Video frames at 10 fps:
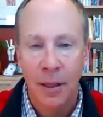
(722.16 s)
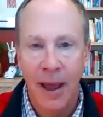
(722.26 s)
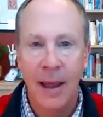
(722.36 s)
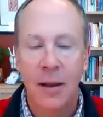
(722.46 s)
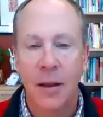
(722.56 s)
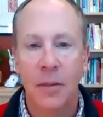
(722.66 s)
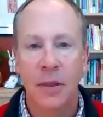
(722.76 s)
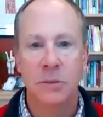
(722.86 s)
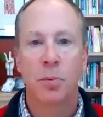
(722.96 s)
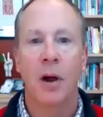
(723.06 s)
that
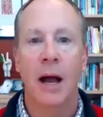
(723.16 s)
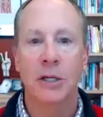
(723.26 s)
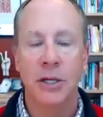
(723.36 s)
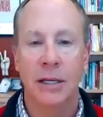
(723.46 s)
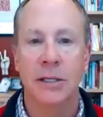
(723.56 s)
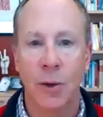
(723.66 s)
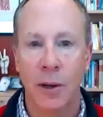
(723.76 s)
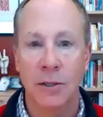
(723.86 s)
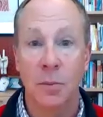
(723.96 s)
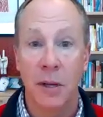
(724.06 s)
this project is
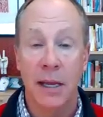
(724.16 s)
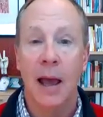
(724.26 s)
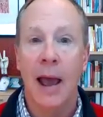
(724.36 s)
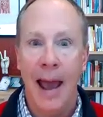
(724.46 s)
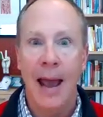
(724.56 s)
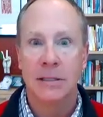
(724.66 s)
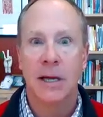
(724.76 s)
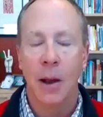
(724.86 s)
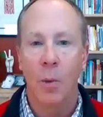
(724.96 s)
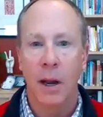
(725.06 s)
going to be as
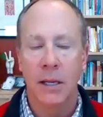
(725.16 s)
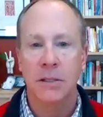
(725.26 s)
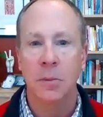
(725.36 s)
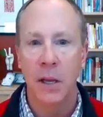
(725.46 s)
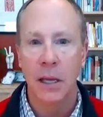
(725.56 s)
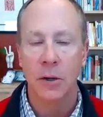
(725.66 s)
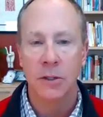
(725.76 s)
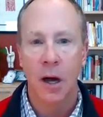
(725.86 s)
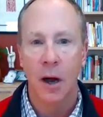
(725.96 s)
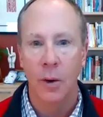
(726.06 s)
I want it to be.
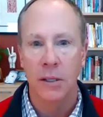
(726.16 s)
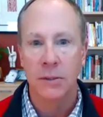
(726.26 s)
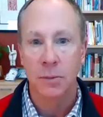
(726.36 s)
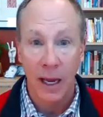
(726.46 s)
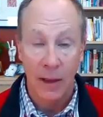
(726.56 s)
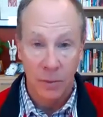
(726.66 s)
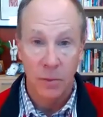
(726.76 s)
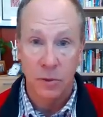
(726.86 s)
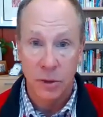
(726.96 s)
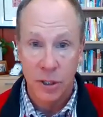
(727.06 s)
There's always, again,
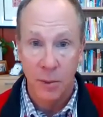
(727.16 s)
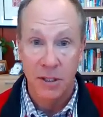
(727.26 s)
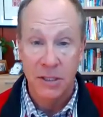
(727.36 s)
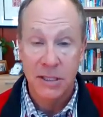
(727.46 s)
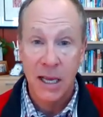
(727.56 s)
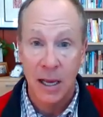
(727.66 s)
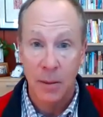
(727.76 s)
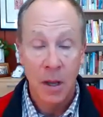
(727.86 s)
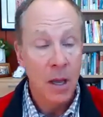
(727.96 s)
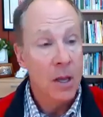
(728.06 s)
you started with the
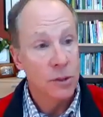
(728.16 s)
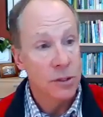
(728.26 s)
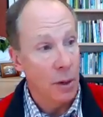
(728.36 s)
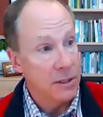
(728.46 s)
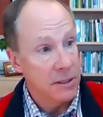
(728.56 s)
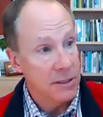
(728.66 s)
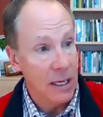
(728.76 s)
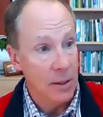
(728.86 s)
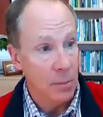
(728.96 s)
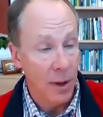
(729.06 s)
team. There's always the
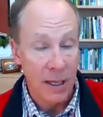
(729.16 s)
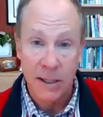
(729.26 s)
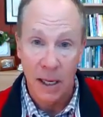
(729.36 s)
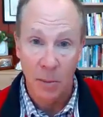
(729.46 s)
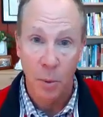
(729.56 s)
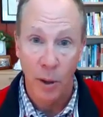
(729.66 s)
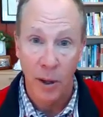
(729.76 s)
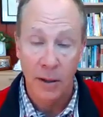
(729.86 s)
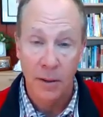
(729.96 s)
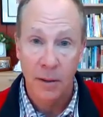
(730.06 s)
team who has the
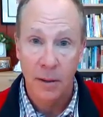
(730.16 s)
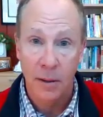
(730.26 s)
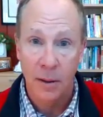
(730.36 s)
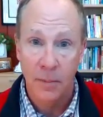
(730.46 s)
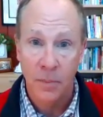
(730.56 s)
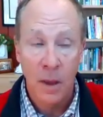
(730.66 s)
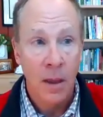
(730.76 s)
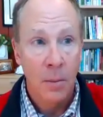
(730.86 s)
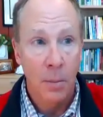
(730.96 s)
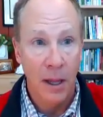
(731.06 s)
input,
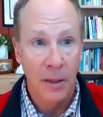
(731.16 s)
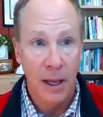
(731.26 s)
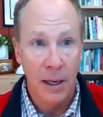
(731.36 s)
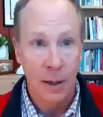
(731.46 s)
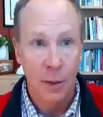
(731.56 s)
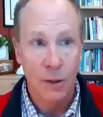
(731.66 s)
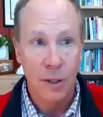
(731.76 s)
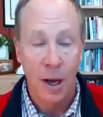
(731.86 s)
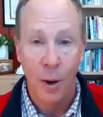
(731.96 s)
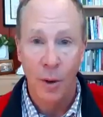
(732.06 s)
but then there's
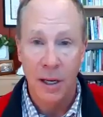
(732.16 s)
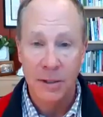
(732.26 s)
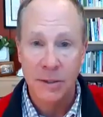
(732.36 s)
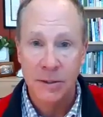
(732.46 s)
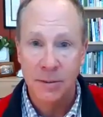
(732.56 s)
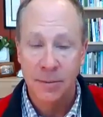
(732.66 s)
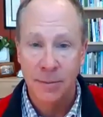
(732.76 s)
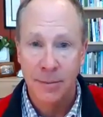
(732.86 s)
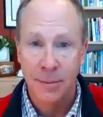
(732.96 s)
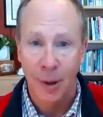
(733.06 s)
always
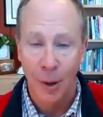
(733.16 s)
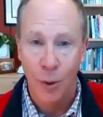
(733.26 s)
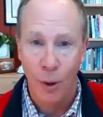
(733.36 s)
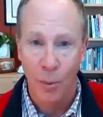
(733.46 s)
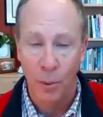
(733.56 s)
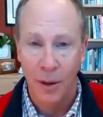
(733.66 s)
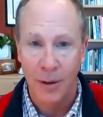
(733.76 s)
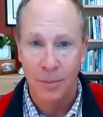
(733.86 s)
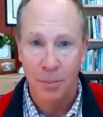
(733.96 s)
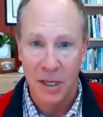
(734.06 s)
a
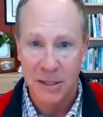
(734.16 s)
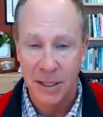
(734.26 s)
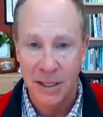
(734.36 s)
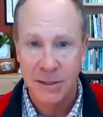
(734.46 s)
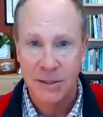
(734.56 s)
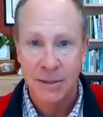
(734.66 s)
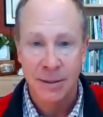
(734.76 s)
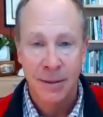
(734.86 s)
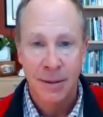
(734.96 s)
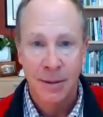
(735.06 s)
corporate business